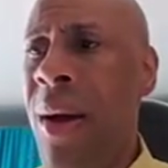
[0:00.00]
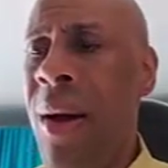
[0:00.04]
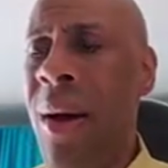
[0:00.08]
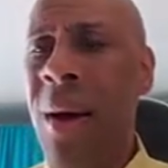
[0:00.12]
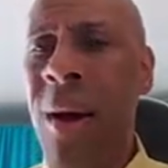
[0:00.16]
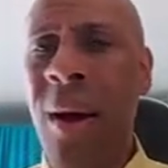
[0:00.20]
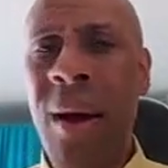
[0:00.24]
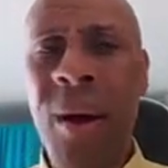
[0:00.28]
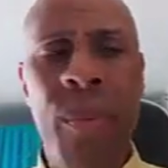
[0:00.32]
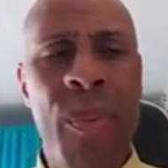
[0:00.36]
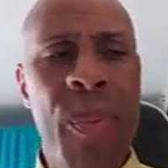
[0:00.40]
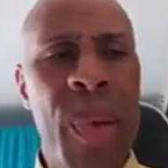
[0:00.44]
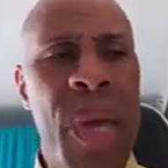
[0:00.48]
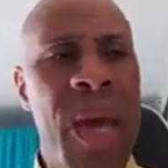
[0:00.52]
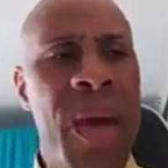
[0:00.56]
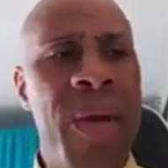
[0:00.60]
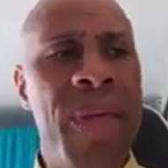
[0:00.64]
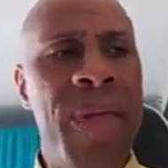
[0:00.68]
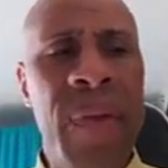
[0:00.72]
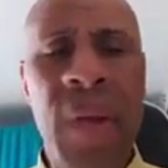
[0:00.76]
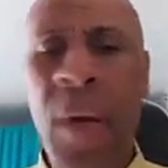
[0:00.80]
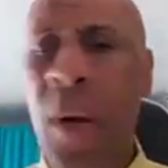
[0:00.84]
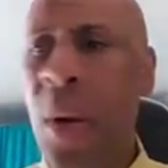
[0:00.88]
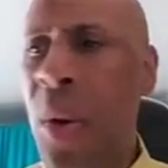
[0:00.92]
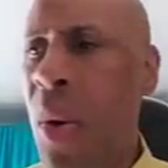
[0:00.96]
a
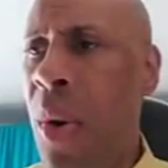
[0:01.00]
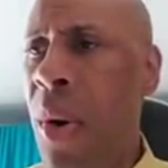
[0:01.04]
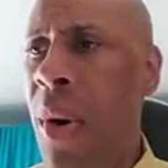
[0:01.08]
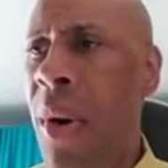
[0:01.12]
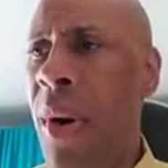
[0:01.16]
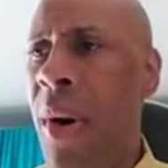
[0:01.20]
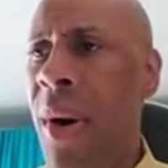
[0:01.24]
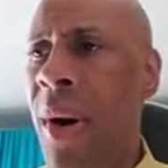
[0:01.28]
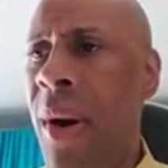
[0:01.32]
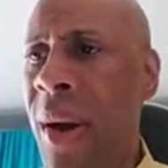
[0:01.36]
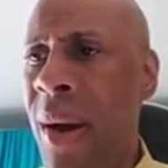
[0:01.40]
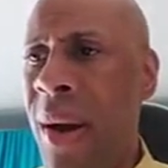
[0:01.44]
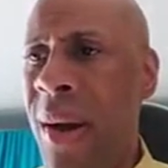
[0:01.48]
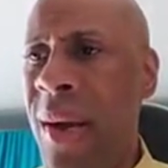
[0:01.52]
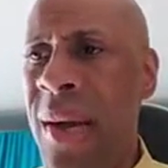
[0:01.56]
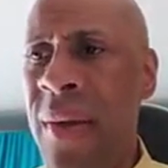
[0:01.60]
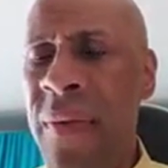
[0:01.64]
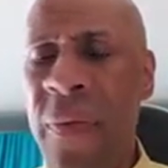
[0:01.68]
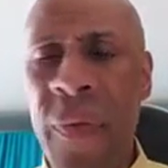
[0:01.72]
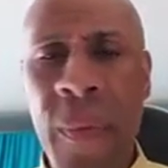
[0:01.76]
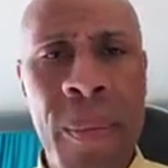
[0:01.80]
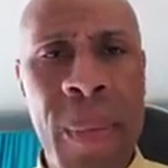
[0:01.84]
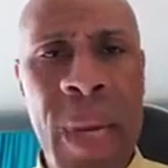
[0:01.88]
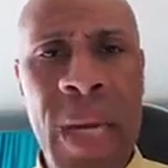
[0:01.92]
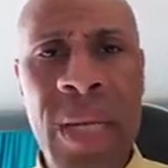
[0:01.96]
pamphlet or
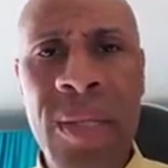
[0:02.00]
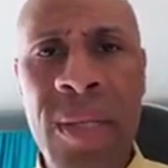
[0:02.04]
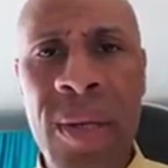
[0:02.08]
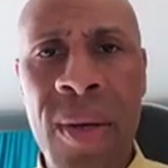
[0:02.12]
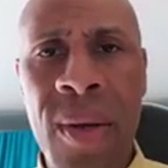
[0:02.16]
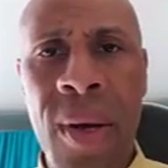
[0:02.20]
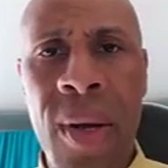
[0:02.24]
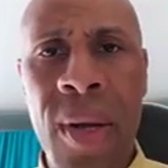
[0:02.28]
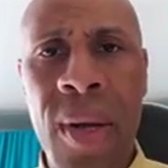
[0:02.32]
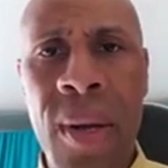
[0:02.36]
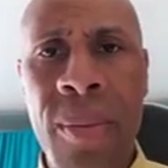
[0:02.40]
information on